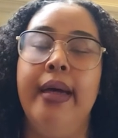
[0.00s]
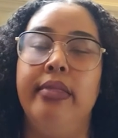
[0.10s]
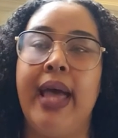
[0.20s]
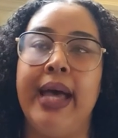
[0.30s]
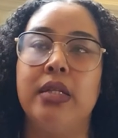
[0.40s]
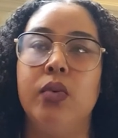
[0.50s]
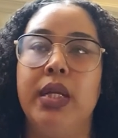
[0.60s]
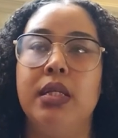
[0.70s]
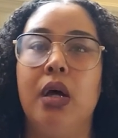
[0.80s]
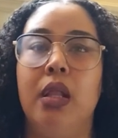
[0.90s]
that's what
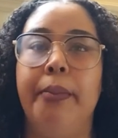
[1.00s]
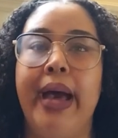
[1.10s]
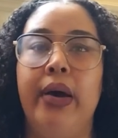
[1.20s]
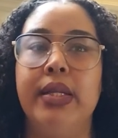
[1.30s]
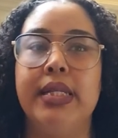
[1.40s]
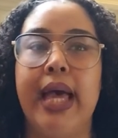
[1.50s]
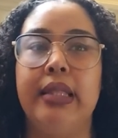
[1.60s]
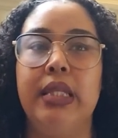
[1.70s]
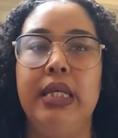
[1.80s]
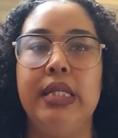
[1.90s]
it's all about, is
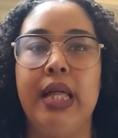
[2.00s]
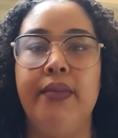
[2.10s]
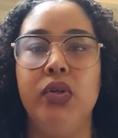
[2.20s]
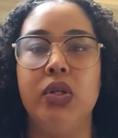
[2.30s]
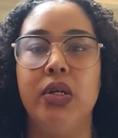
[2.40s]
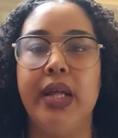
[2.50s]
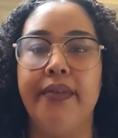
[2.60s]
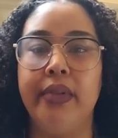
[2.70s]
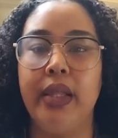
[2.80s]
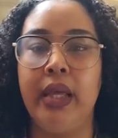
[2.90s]
that these levels are
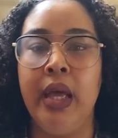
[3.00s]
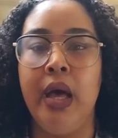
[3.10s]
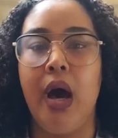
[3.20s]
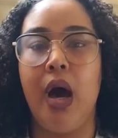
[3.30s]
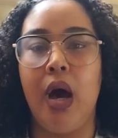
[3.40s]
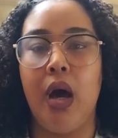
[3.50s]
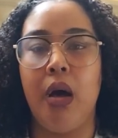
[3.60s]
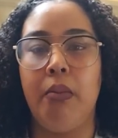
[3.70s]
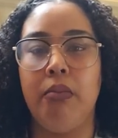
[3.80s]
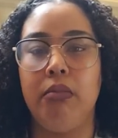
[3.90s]
definitely
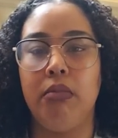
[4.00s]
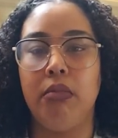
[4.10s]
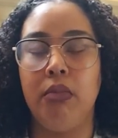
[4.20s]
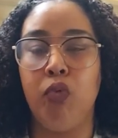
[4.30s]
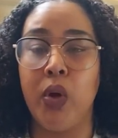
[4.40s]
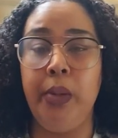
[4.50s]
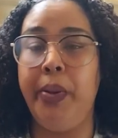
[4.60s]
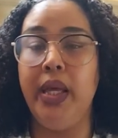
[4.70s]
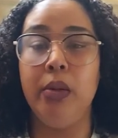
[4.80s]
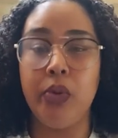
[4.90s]

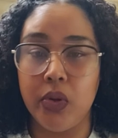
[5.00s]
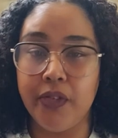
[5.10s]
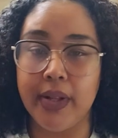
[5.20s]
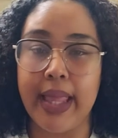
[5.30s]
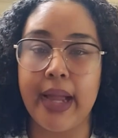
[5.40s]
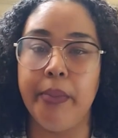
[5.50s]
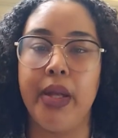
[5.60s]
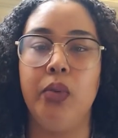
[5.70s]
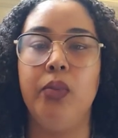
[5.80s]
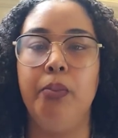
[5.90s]
repeatable, for lack of
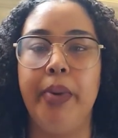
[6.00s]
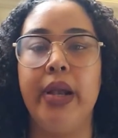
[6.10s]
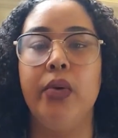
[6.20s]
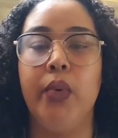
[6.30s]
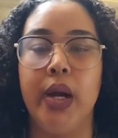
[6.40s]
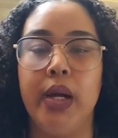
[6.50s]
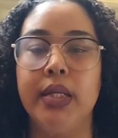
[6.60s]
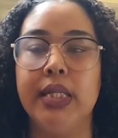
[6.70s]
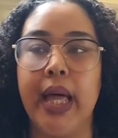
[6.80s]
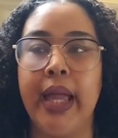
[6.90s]
better
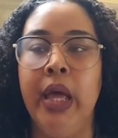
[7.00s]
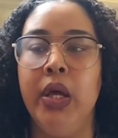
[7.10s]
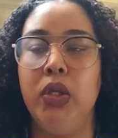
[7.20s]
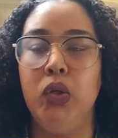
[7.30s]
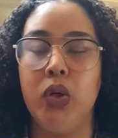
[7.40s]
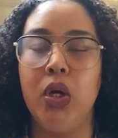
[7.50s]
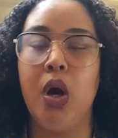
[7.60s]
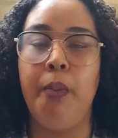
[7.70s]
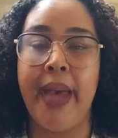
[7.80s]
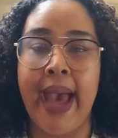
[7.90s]
words. Like, you can
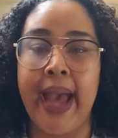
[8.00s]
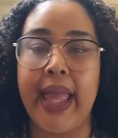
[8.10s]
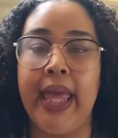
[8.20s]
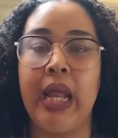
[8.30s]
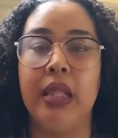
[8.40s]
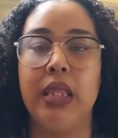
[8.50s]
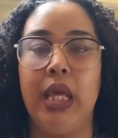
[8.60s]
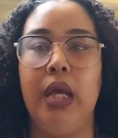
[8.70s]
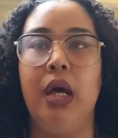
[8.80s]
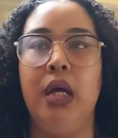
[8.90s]
go back, and I
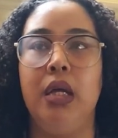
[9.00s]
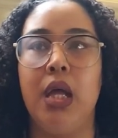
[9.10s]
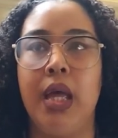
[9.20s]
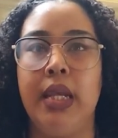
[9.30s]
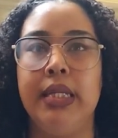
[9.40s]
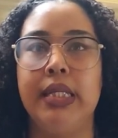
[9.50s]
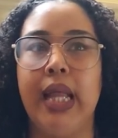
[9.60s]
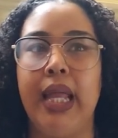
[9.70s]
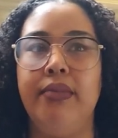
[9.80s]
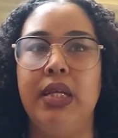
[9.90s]
think, again, it's not even